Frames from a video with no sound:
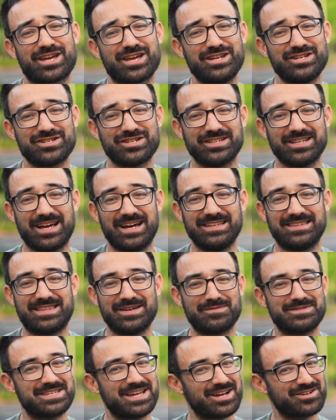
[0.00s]
engine light that
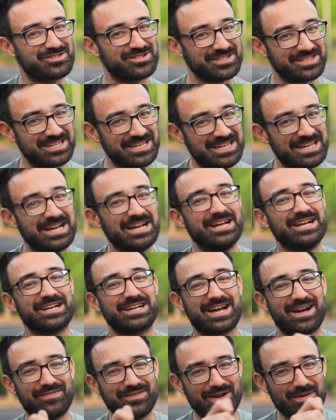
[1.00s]
was actually
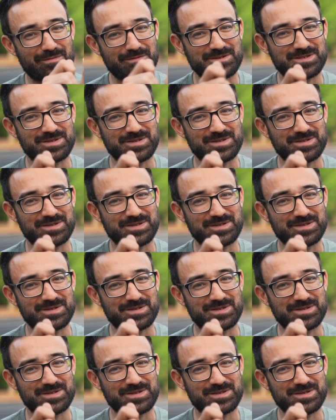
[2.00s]
covered up with